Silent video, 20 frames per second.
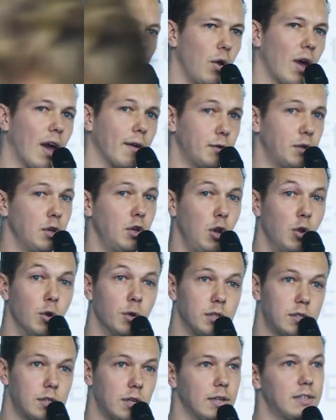you have to
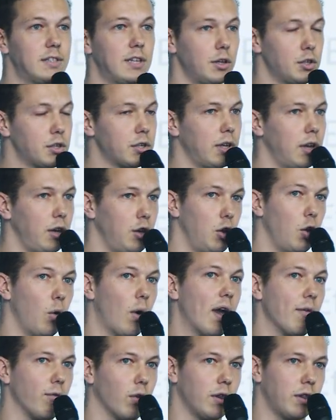use essentially new
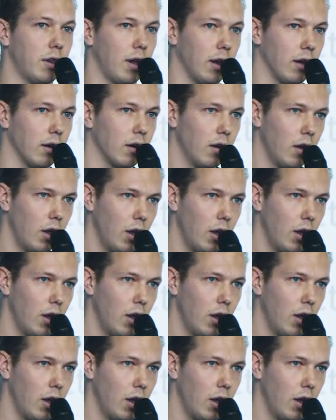everything.